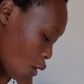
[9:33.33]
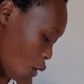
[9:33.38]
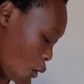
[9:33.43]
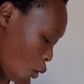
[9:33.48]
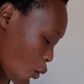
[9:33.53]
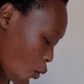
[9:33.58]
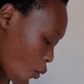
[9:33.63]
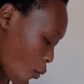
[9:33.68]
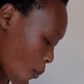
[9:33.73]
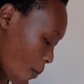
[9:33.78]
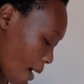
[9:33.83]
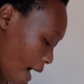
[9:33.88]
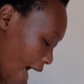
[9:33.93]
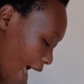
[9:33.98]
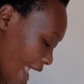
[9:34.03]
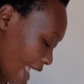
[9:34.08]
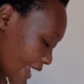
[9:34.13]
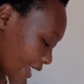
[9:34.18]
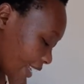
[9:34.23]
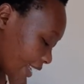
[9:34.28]
whom
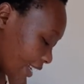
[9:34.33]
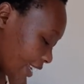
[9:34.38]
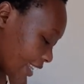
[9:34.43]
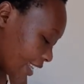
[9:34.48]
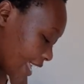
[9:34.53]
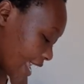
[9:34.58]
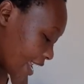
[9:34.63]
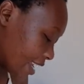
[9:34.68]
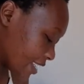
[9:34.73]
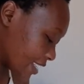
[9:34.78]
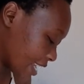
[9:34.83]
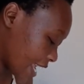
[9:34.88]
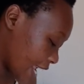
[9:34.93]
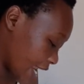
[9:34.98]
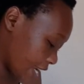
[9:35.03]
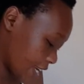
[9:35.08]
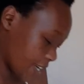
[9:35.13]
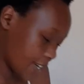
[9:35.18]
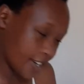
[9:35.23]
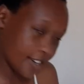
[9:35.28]
I
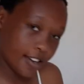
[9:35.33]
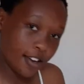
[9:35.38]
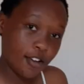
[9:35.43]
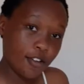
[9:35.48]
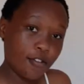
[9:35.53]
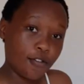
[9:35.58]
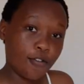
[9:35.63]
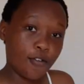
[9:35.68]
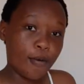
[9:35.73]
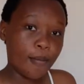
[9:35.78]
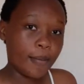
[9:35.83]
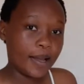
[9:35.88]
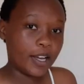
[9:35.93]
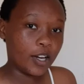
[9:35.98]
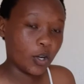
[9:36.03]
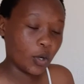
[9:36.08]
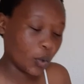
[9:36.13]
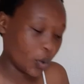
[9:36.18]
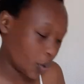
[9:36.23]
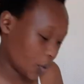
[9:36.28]
created for my
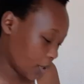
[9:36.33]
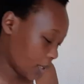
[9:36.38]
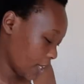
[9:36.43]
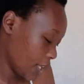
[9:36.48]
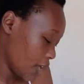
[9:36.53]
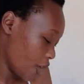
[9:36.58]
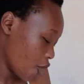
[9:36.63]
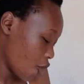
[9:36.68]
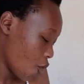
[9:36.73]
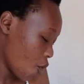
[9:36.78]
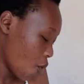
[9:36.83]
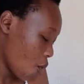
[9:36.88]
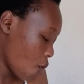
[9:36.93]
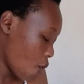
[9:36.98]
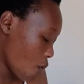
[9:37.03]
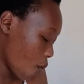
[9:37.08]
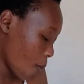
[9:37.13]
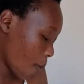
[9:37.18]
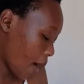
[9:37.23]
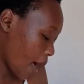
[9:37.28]
glory,
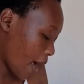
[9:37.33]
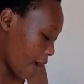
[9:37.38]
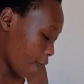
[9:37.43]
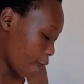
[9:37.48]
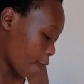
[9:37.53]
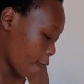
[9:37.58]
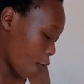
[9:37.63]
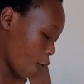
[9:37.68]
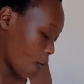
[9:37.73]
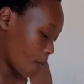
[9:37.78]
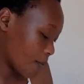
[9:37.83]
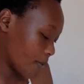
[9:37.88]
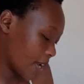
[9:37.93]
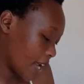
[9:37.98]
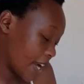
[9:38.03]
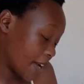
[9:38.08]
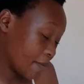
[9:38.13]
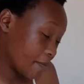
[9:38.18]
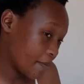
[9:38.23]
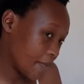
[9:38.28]
whom I formed
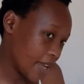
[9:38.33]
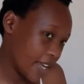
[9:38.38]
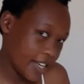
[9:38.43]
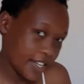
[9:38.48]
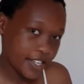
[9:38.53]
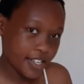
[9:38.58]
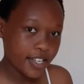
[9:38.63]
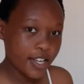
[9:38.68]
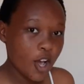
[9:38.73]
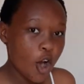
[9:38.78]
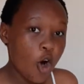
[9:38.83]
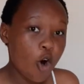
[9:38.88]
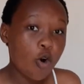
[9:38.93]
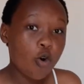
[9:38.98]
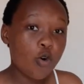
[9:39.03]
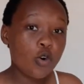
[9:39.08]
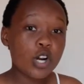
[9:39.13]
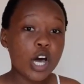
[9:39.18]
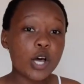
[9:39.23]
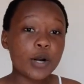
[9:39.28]
and made.
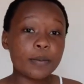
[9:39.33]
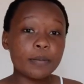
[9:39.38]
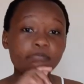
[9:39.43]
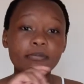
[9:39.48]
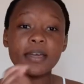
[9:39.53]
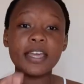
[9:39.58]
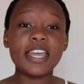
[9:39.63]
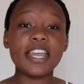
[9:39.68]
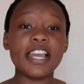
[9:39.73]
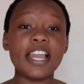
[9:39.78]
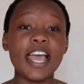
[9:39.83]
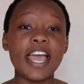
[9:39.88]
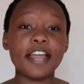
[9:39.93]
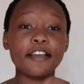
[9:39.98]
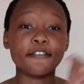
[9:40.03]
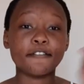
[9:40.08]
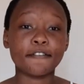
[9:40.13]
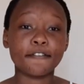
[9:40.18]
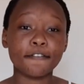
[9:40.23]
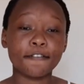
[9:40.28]
Urar, male
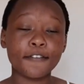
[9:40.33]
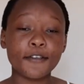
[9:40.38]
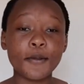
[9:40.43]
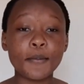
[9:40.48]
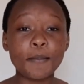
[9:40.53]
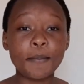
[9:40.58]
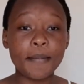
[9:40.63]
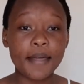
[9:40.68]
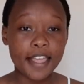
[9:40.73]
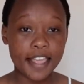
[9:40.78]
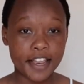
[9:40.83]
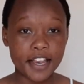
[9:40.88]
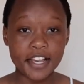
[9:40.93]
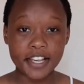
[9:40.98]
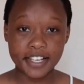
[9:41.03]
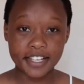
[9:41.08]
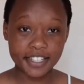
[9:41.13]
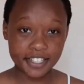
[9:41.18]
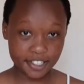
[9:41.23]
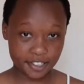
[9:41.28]
and female.
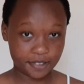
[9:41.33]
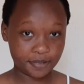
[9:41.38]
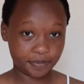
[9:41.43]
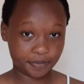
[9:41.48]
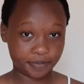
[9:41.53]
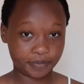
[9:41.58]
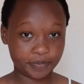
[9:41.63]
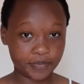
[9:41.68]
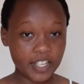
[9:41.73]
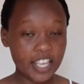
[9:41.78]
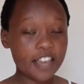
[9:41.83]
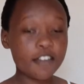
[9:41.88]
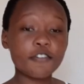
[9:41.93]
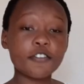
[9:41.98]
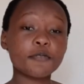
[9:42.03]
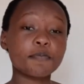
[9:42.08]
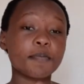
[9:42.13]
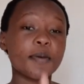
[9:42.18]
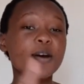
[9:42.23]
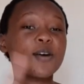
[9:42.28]

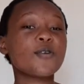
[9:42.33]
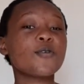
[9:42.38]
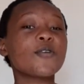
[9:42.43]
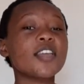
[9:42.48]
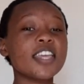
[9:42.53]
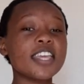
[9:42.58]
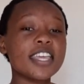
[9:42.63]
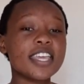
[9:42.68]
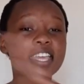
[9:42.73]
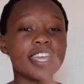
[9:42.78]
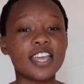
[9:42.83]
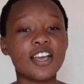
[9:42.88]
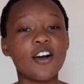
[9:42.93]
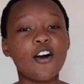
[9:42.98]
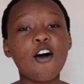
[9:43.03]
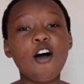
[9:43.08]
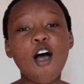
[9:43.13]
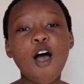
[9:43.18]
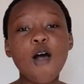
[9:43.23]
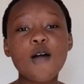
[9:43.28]
Everybody
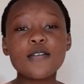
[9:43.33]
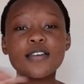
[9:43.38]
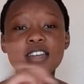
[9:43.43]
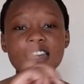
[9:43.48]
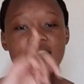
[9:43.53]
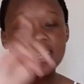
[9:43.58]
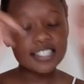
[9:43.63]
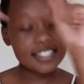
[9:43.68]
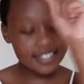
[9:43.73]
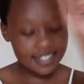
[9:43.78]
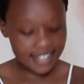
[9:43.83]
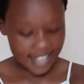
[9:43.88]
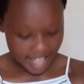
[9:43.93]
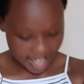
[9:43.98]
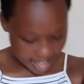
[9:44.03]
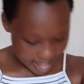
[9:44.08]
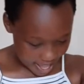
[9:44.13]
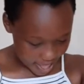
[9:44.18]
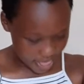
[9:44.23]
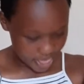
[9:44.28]
on this
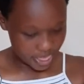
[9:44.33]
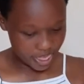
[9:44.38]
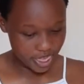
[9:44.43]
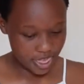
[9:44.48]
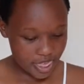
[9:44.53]
earth.